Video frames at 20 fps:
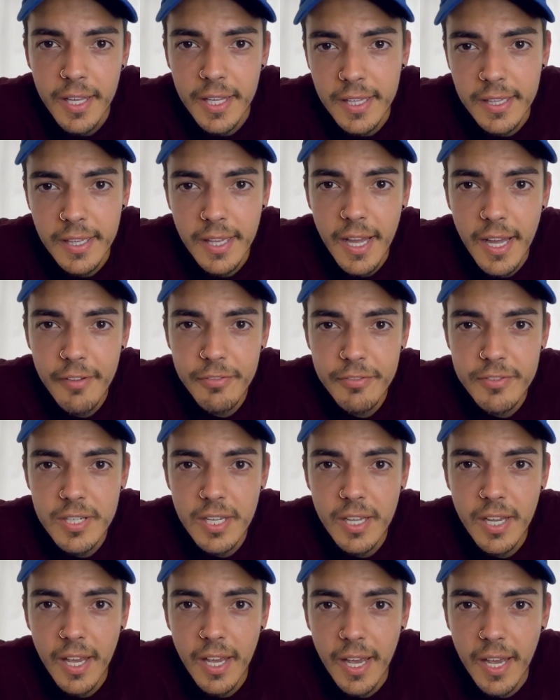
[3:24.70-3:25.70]
he
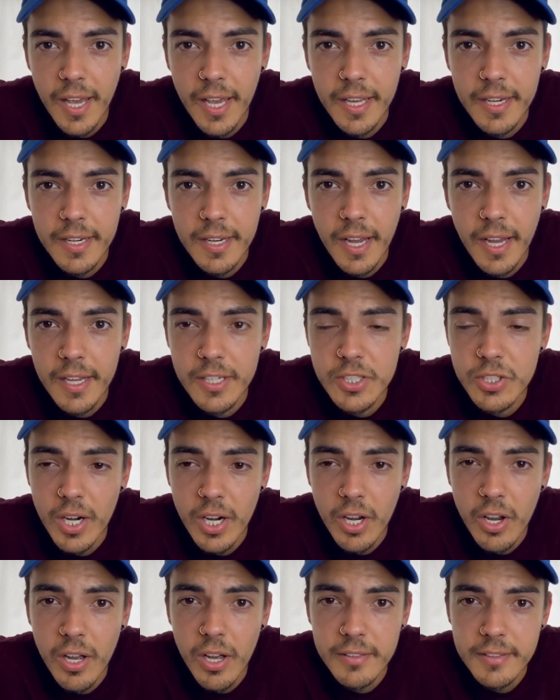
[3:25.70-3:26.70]
left, and I
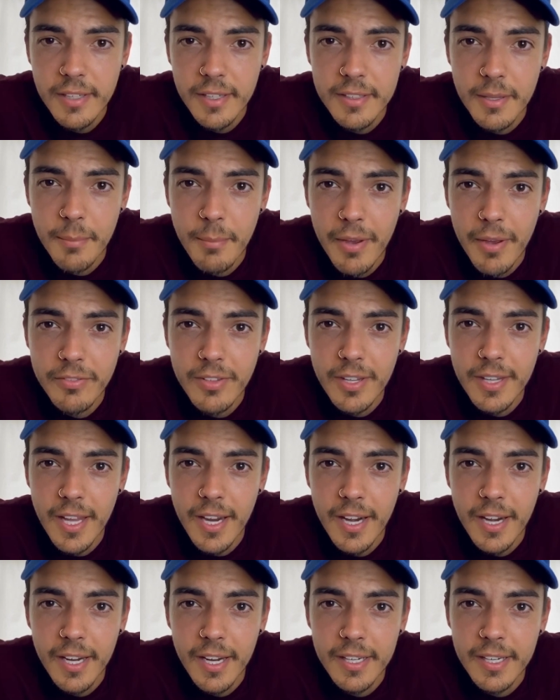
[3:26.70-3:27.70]
tried to contact him after
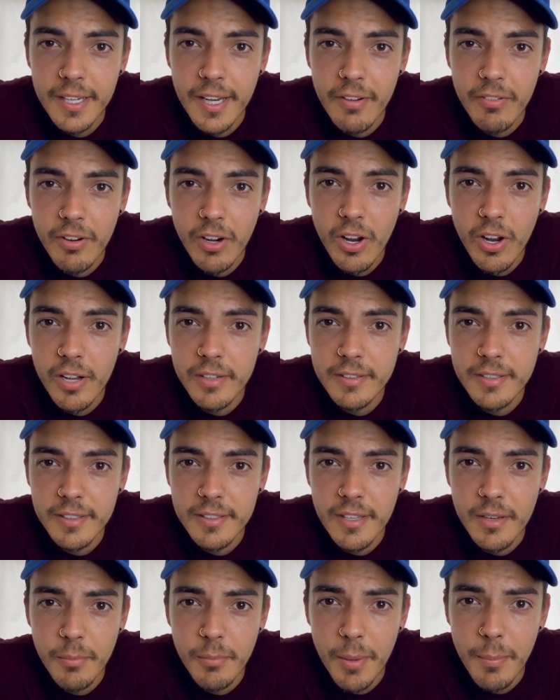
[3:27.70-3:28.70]
that, and he never
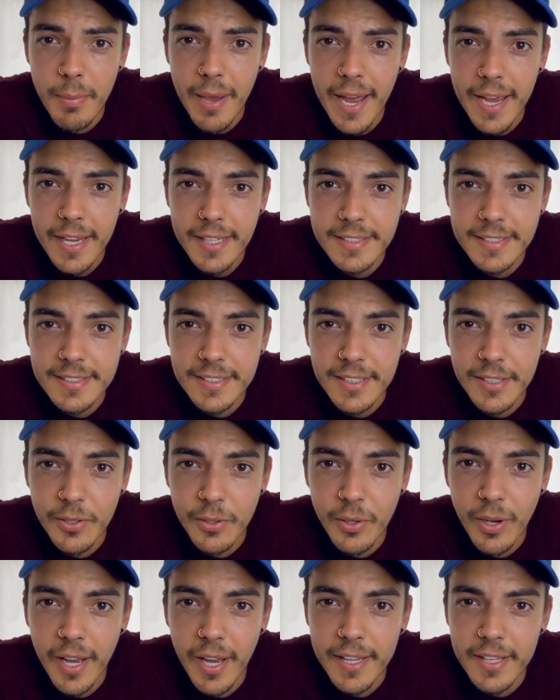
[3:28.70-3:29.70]
contacted me back.
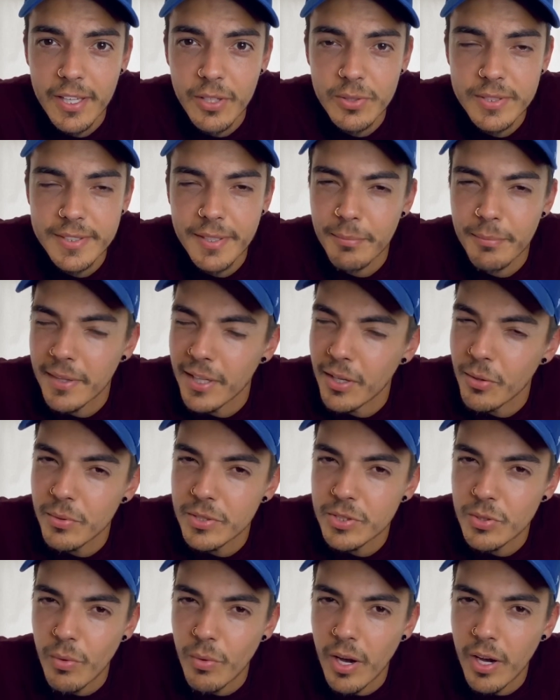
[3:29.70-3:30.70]
So I knew
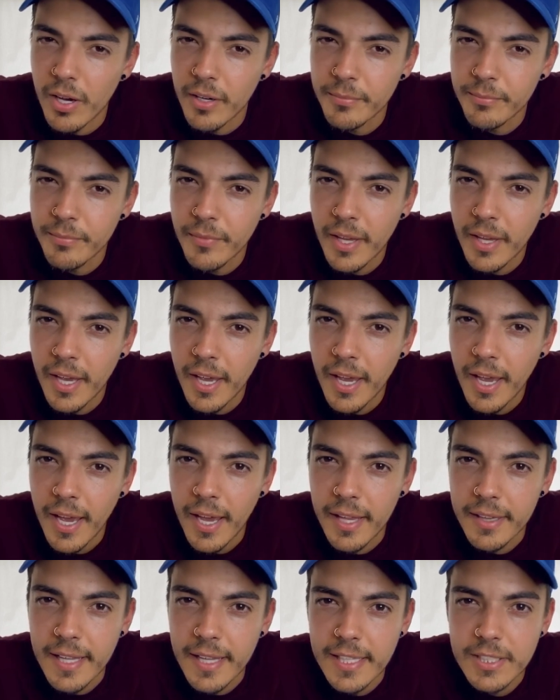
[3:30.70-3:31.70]
something was wrong,
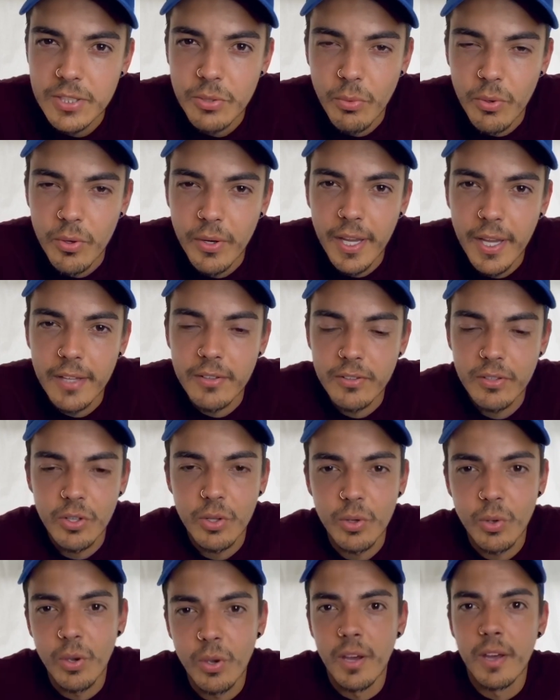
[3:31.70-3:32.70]
and that's where we get
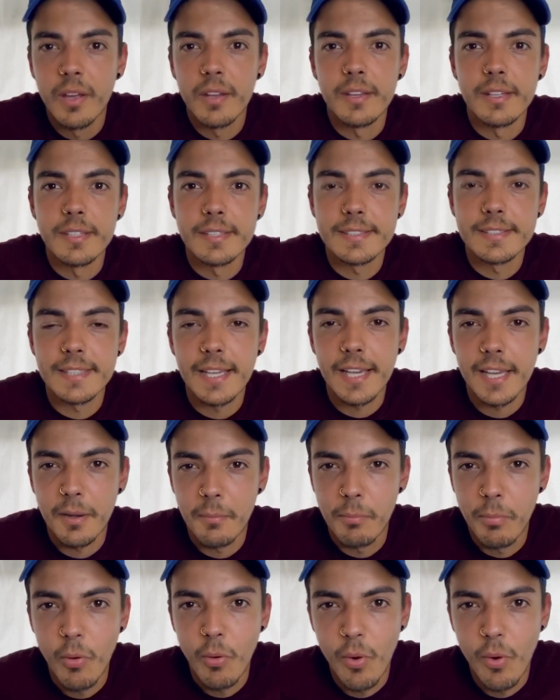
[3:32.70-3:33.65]
to the second